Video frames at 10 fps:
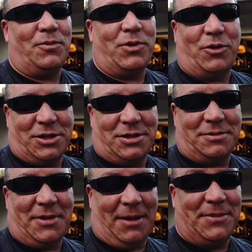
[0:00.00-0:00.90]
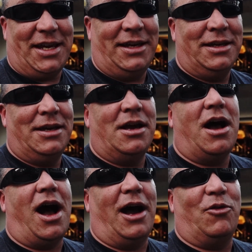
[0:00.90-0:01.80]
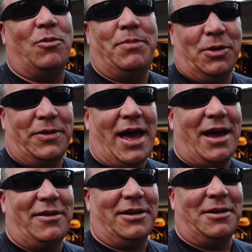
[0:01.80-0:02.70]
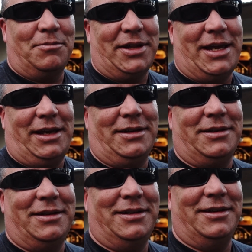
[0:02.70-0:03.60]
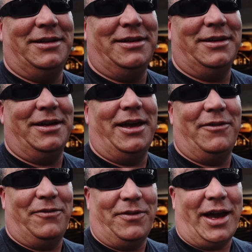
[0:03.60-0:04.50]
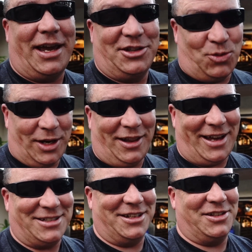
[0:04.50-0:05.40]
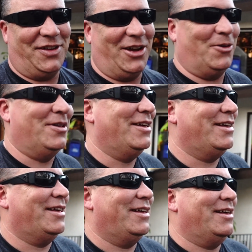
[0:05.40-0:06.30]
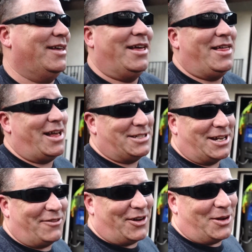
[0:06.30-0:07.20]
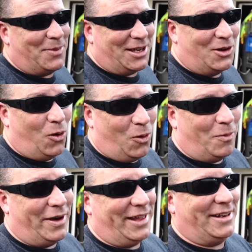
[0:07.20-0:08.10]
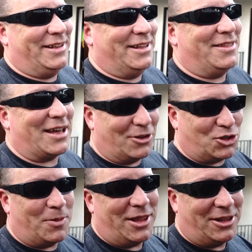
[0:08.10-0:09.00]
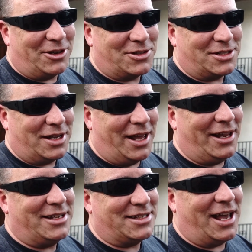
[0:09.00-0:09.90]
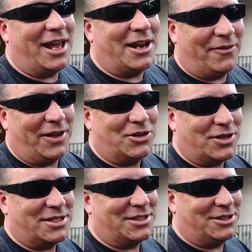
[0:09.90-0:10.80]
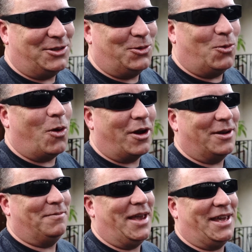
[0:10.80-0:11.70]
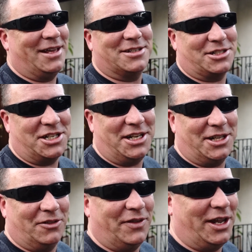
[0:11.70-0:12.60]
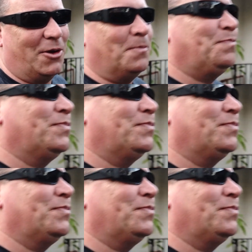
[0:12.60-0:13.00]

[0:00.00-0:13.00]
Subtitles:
that was empty, I will build that complete if I get 20 likes on this video. That's not a very big goal, but that'll show me that there's at least enough interest to warrant making such a detailed video.